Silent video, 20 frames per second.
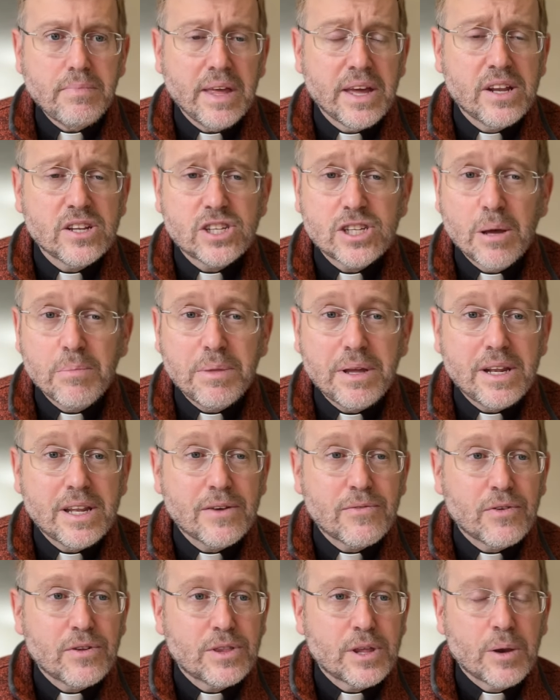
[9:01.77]
It is something
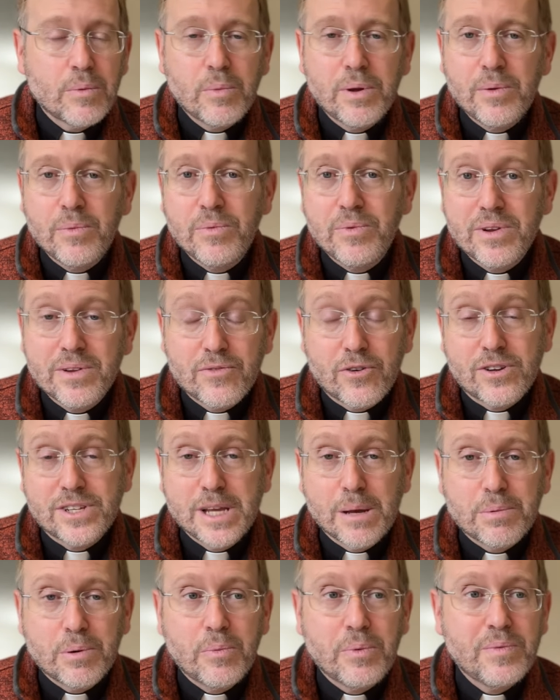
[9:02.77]
different than when, for
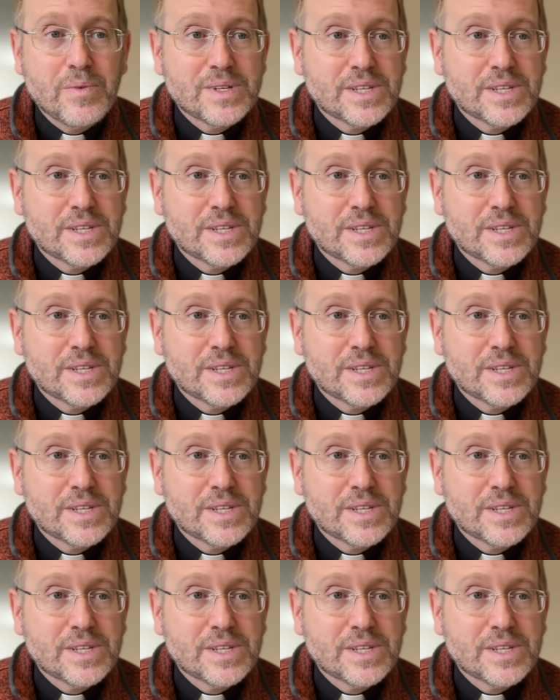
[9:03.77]
example, when we